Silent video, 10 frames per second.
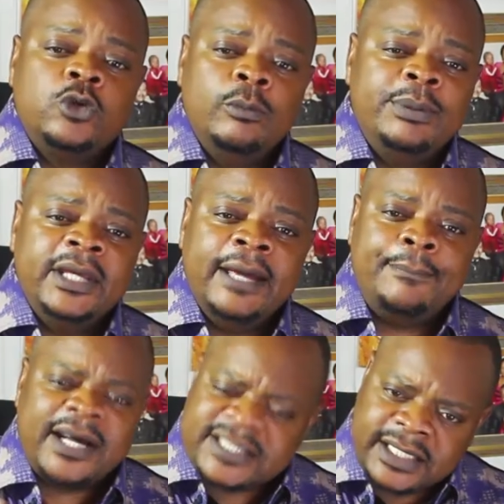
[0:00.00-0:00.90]
to be a
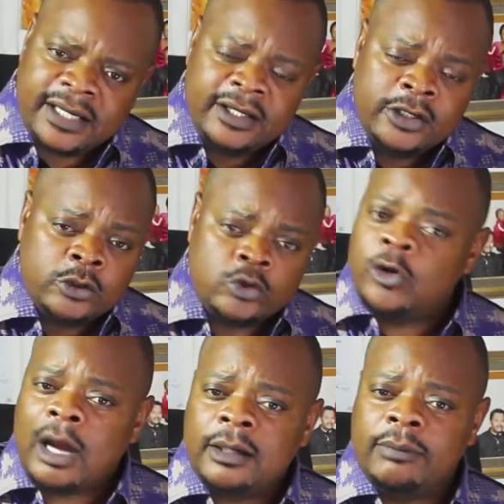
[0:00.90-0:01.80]
pastor to
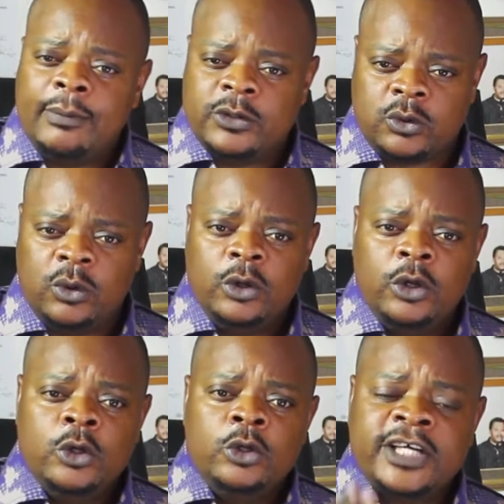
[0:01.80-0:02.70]
count Bible school,
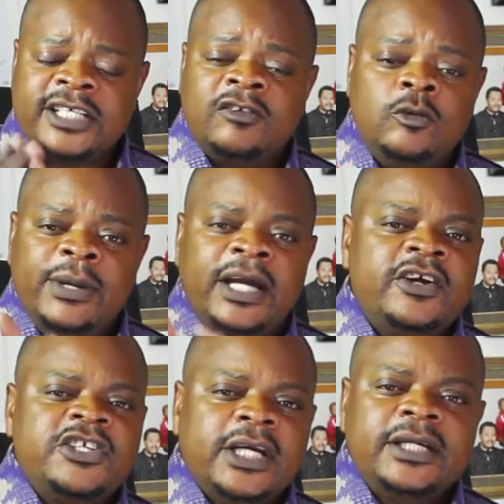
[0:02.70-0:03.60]
just have to be a
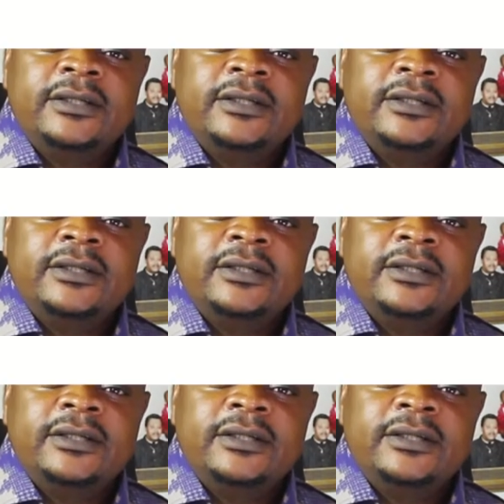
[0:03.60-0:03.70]
Christian.